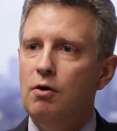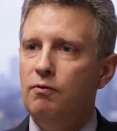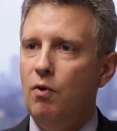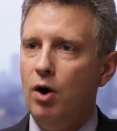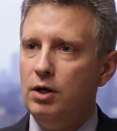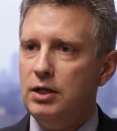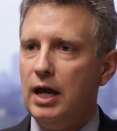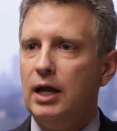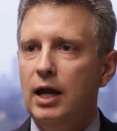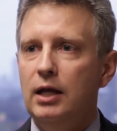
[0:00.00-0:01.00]
for
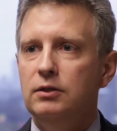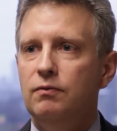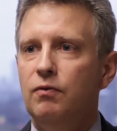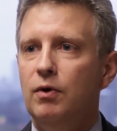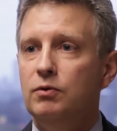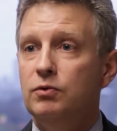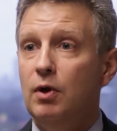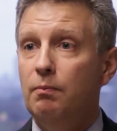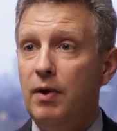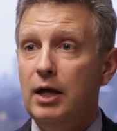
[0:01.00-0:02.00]
decades. For
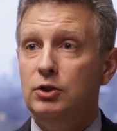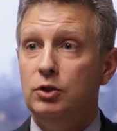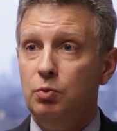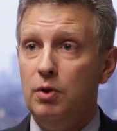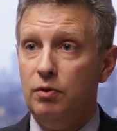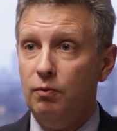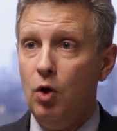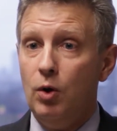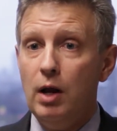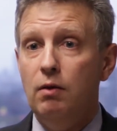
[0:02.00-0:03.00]
some patients with
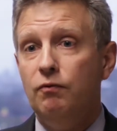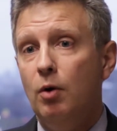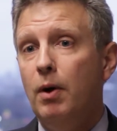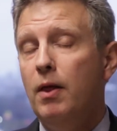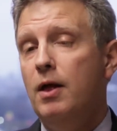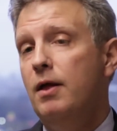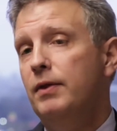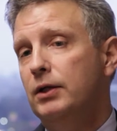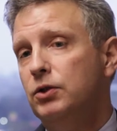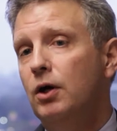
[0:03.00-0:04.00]
low-grade lymphoma,
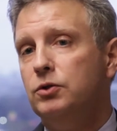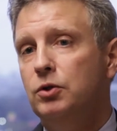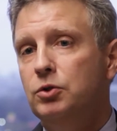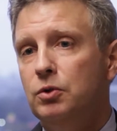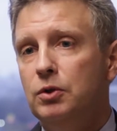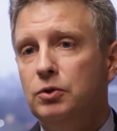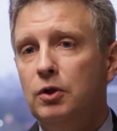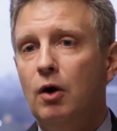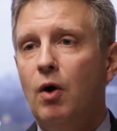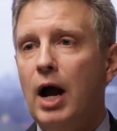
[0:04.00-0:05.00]
that's also true. So
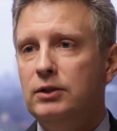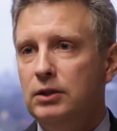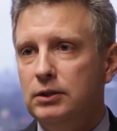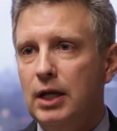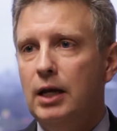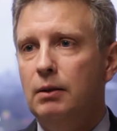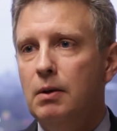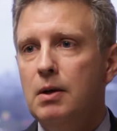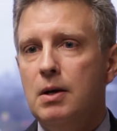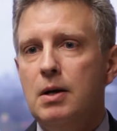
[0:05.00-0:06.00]
the horizon is getting
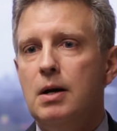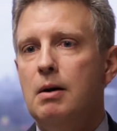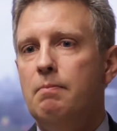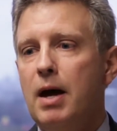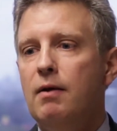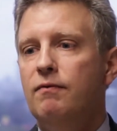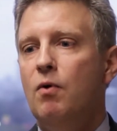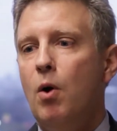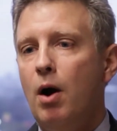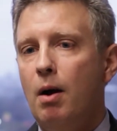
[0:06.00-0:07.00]
better
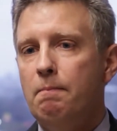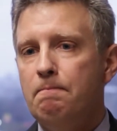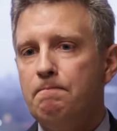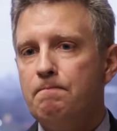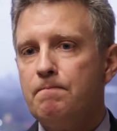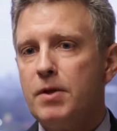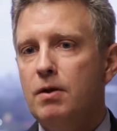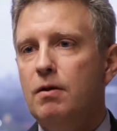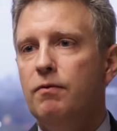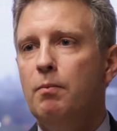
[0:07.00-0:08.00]
for
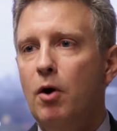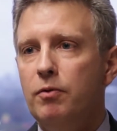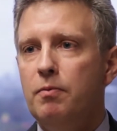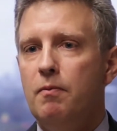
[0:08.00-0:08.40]
both